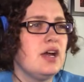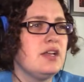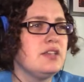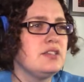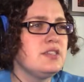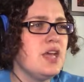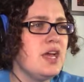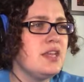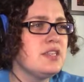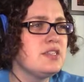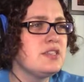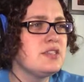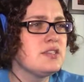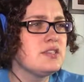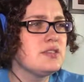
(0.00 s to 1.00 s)
Dad
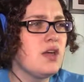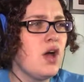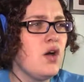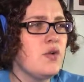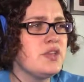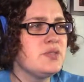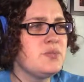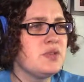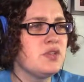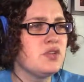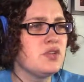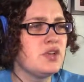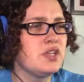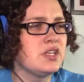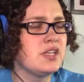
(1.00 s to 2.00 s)
has always been
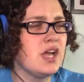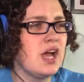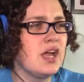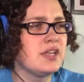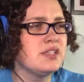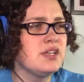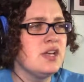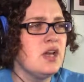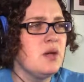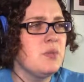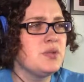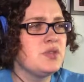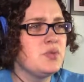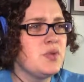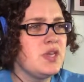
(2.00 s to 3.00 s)
good and kind,
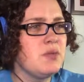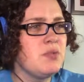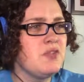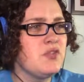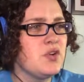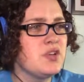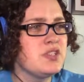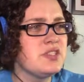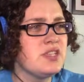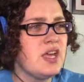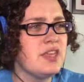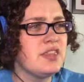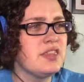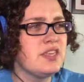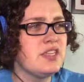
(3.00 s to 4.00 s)
but the week before his
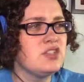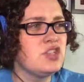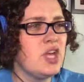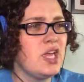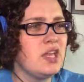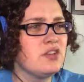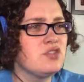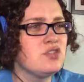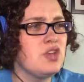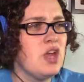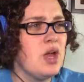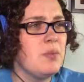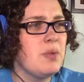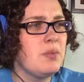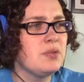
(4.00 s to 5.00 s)
death, he changed.
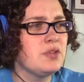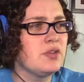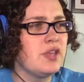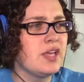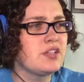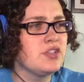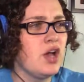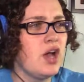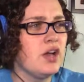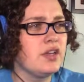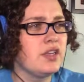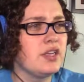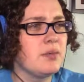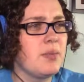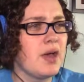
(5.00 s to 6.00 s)
People don't like
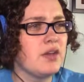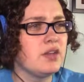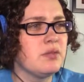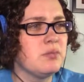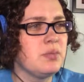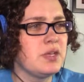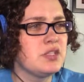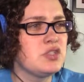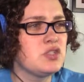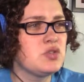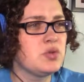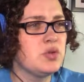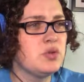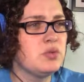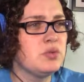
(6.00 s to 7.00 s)
talking about it, but it's
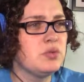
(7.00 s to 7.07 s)
true.